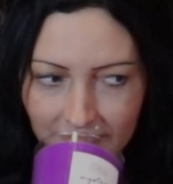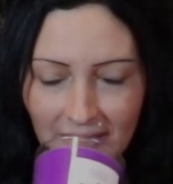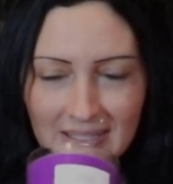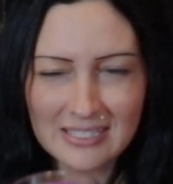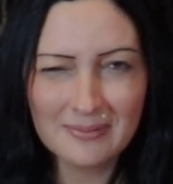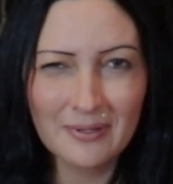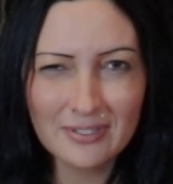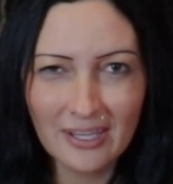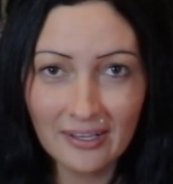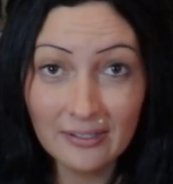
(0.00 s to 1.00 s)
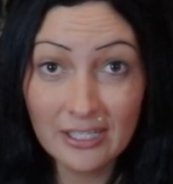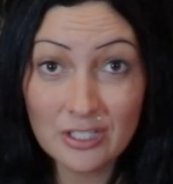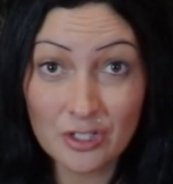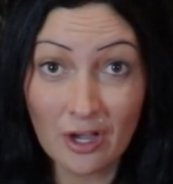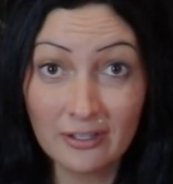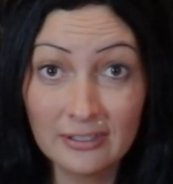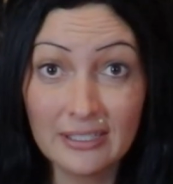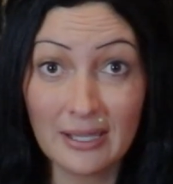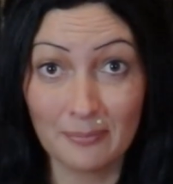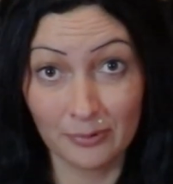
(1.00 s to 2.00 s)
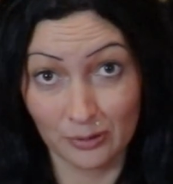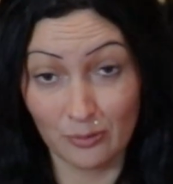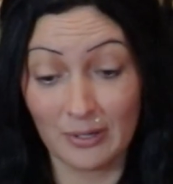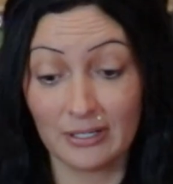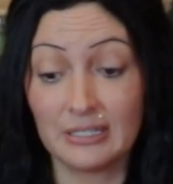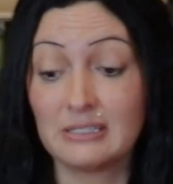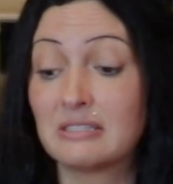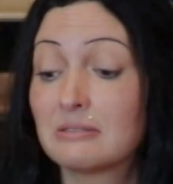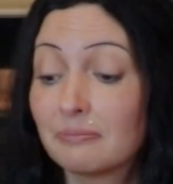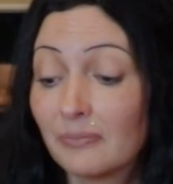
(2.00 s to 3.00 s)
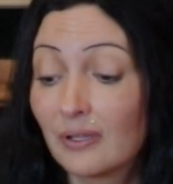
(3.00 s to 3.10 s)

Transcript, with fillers: it smells kind of like chocolate and blueberries.